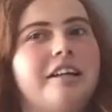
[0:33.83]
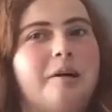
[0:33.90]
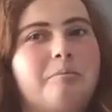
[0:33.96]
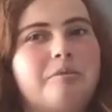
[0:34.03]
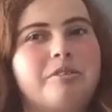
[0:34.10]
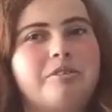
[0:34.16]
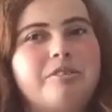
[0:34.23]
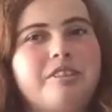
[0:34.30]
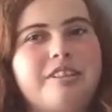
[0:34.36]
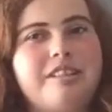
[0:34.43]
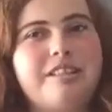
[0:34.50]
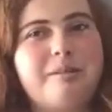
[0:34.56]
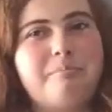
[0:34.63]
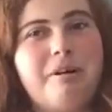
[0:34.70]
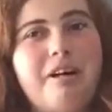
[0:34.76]
I'm going to
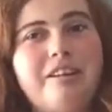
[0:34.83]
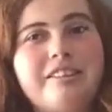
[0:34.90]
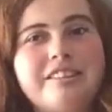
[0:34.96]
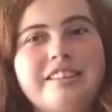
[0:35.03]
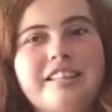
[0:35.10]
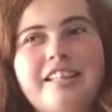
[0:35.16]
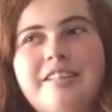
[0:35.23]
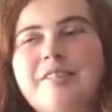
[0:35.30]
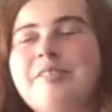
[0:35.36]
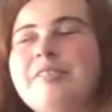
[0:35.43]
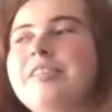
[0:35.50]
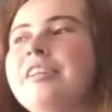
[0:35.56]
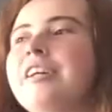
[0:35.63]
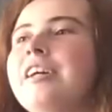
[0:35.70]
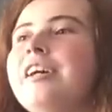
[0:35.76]
Centre Parks again.
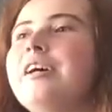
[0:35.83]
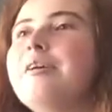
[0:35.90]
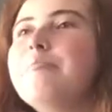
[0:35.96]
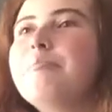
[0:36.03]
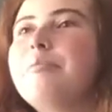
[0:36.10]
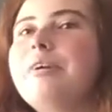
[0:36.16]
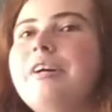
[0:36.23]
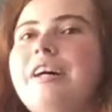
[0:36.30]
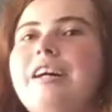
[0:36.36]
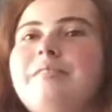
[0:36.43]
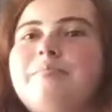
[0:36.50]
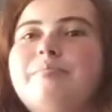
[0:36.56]
But